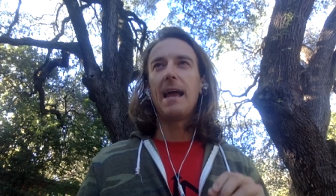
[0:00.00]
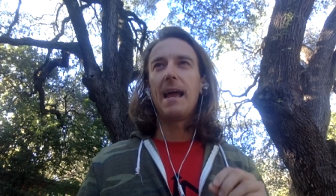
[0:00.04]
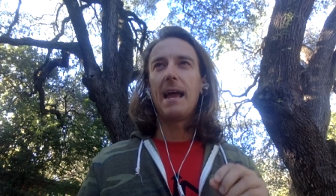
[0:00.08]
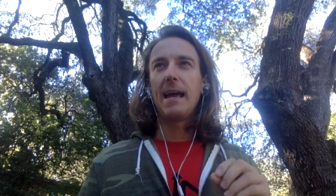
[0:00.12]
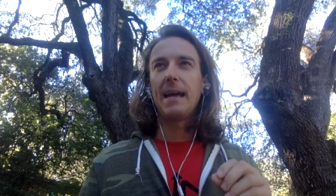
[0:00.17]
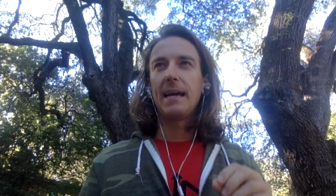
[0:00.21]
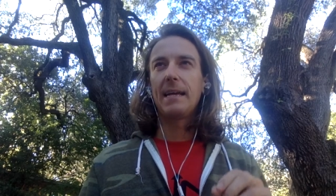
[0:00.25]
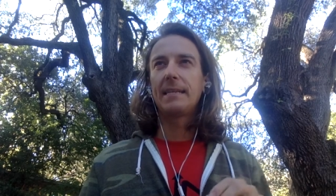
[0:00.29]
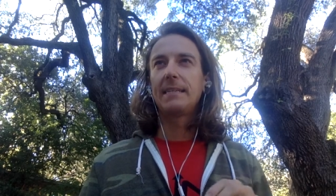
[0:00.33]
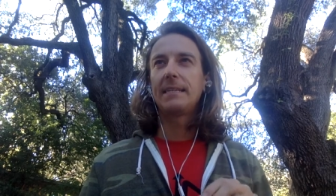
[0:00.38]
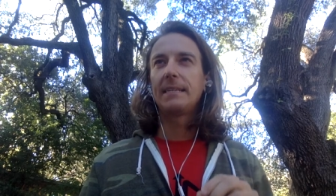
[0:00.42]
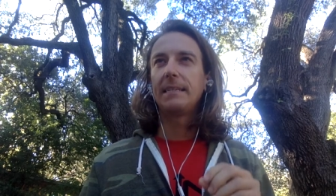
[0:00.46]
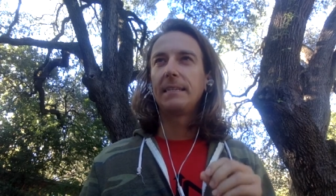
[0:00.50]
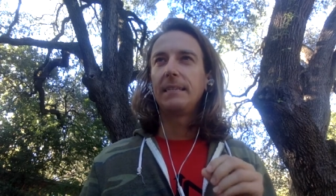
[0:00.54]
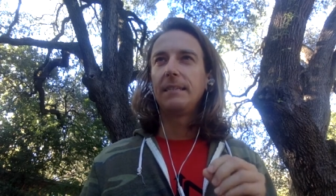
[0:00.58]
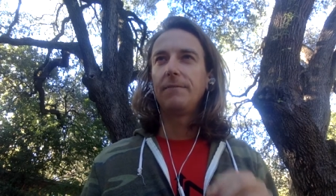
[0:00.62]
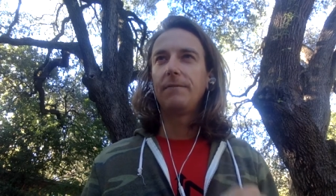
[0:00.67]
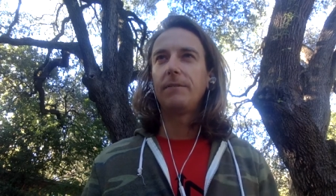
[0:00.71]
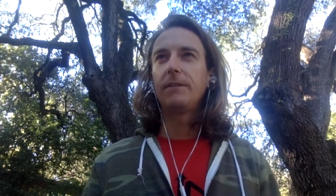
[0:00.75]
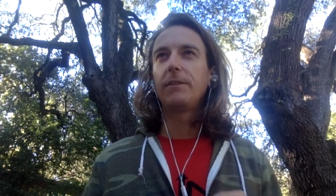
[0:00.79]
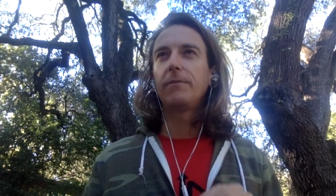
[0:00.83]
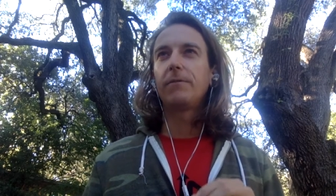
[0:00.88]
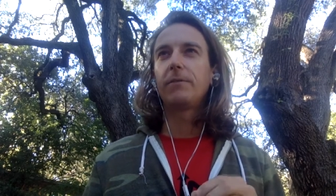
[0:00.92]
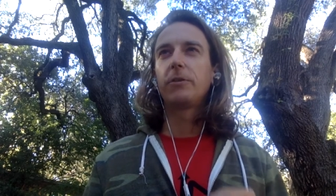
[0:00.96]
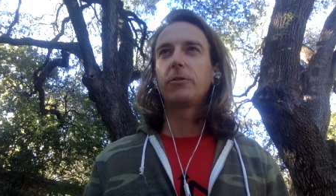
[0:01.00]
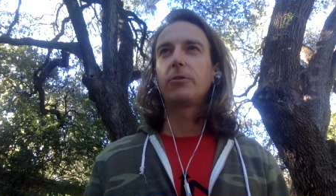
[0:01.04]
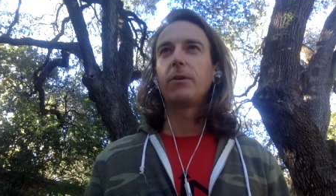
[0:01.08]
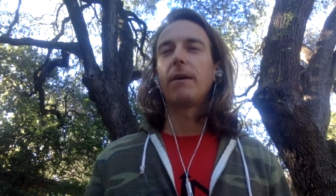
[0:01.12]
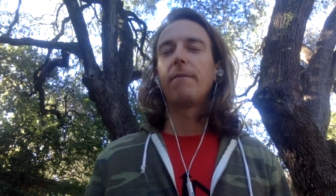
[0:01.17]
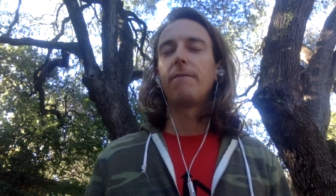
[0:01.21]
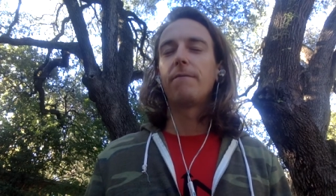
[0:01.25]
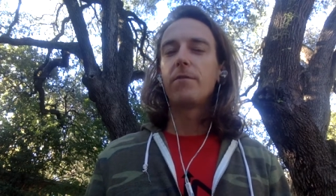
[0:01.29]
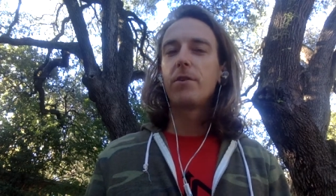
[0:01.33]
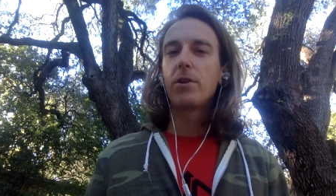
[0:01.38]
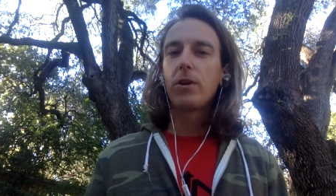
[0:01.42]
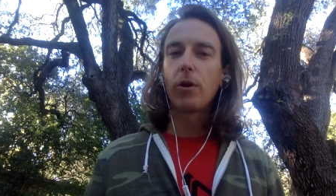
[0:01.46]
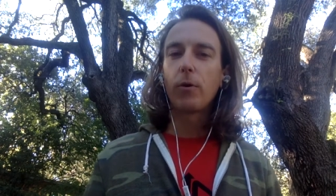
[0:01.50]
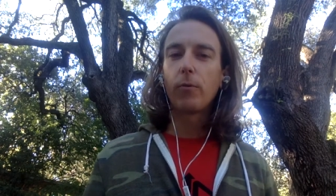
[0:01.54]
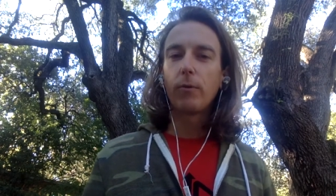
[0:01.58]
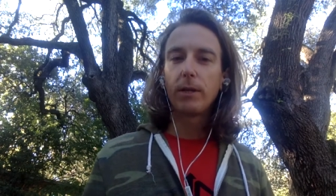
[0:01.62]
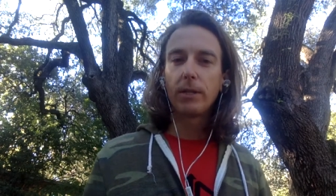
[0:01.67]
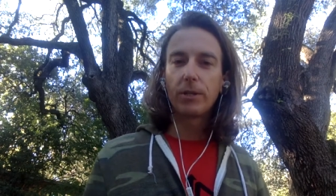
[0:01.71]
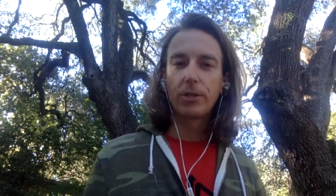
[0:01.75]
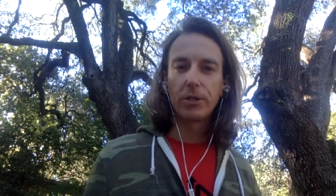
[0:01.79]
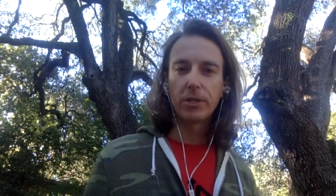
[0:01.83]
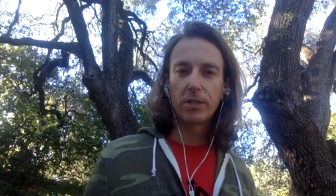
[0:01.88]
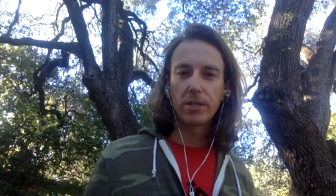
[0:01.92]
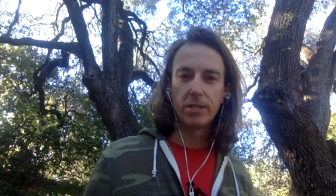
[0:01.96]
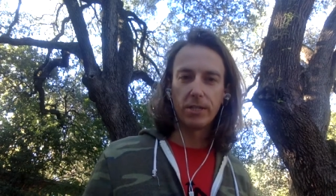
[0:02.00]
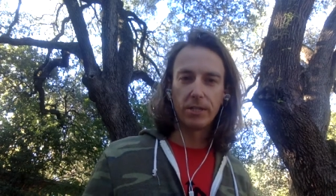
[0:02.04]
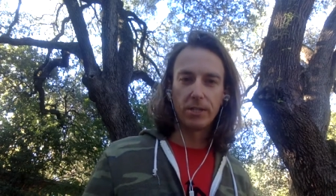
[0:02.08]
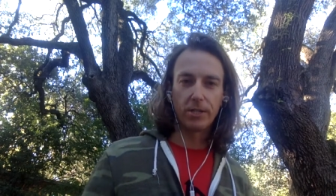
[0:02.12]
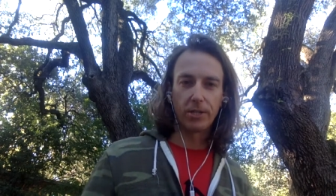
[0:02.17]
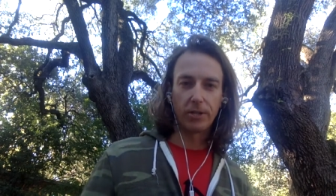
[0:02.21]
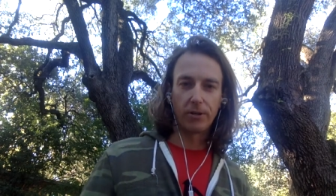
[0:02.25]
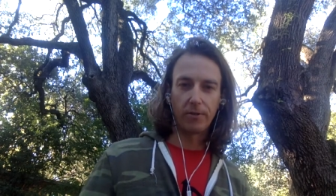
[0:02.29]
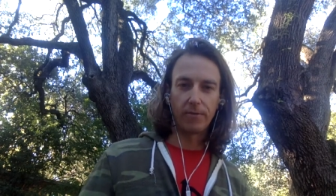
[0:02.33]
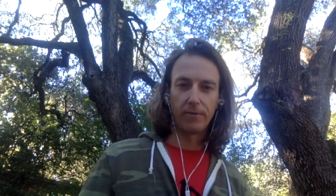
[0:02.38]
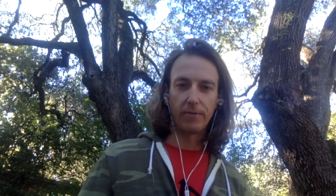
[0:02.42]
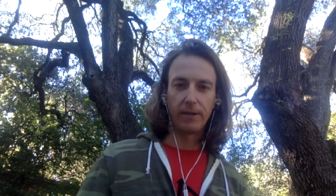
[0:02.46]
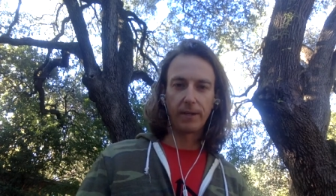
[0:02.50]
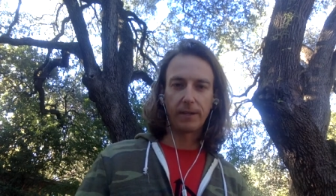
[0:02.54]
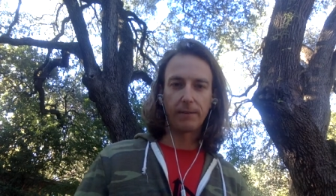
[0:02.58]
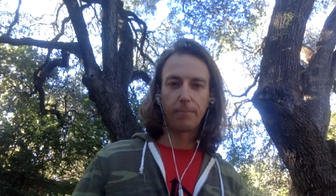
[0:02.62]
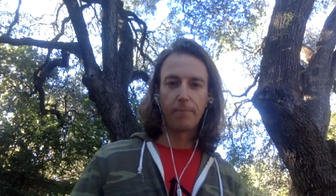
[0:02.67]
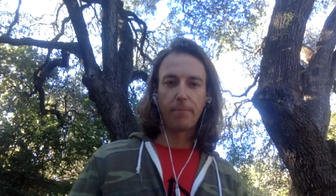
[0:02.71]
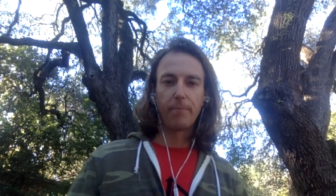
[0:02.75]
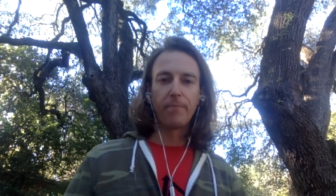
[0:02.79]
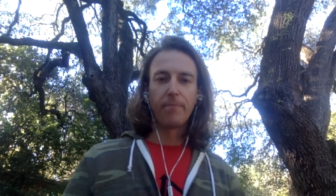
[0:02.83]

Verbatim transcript: and even if you have no interest in surfing,